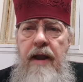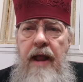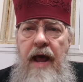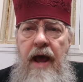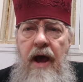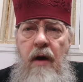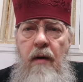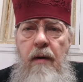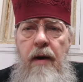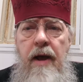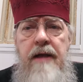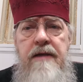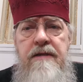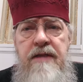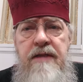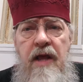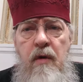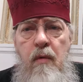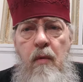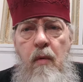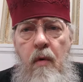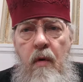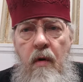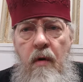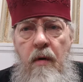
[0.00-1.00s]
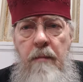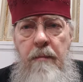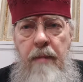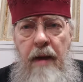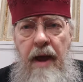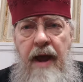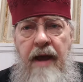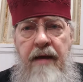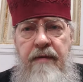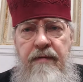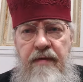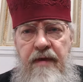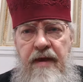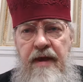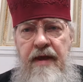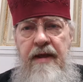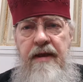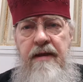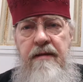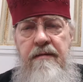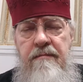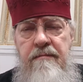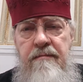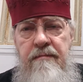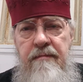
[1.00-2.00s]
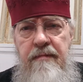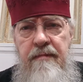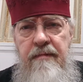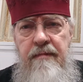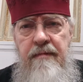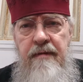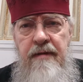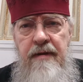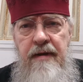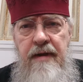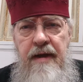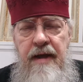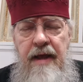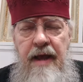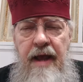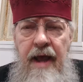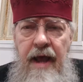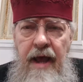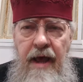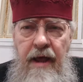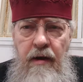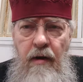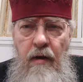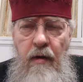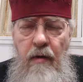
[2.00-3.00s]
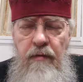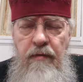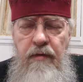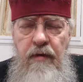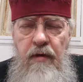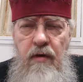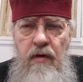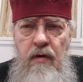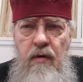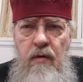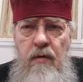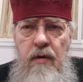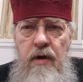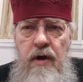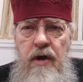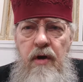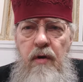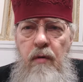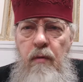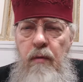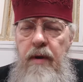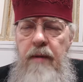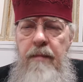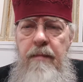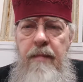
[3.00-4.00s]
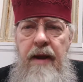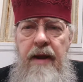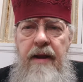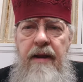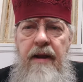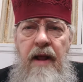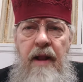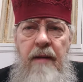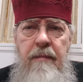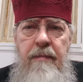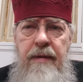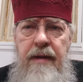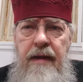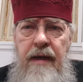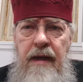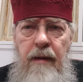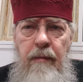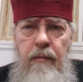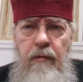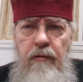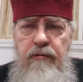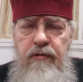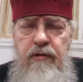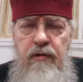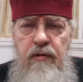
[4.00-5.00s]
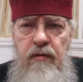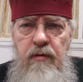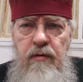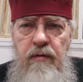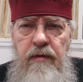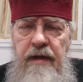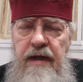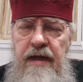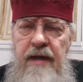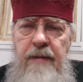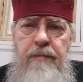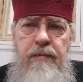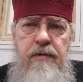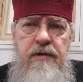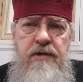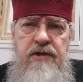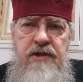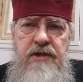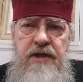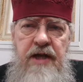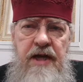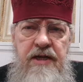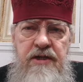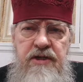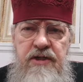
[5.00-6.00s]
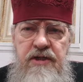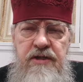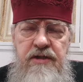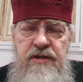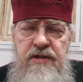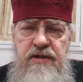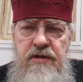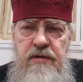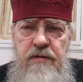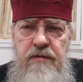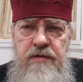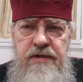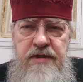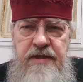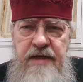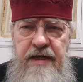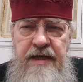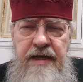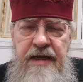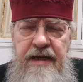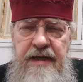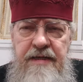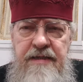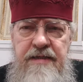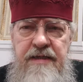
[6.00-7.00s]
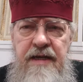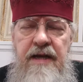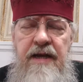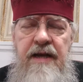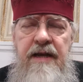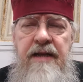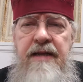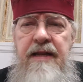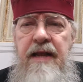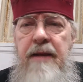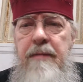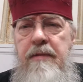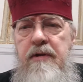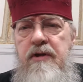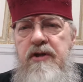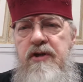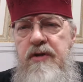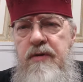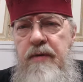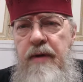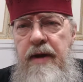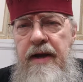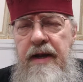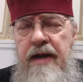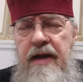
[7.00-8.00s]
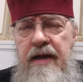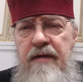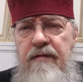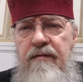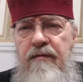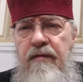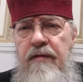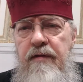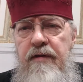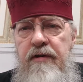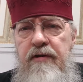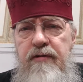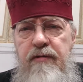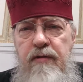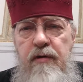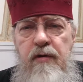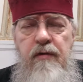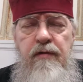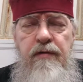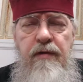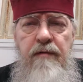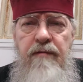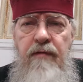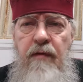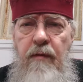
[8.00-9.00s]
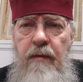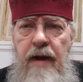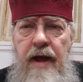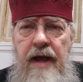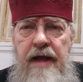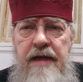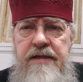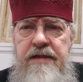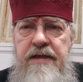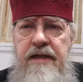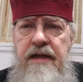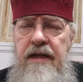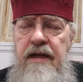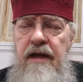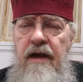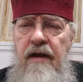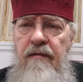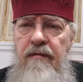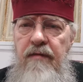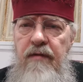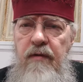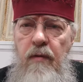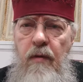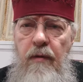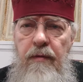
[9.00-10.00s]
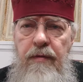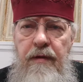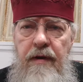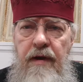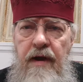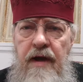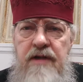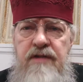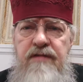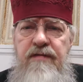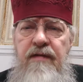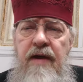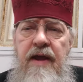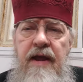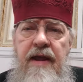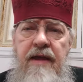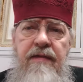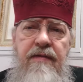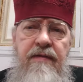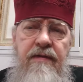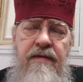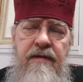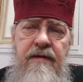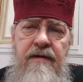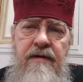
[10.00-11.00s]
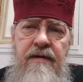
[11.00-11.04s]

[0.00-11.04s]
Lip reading: now as they were back then. And although we may not be able to lead processions through cities demonstrating for the truth and veracity of the Orthodox faith,